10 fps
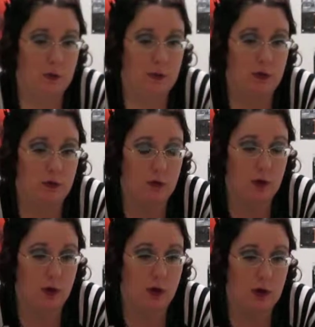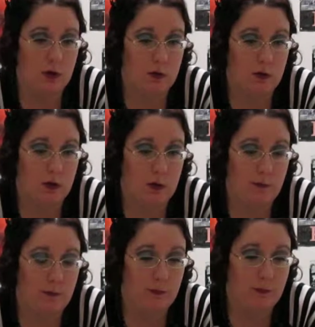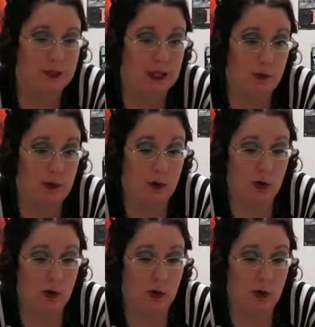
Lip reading: be strong and carry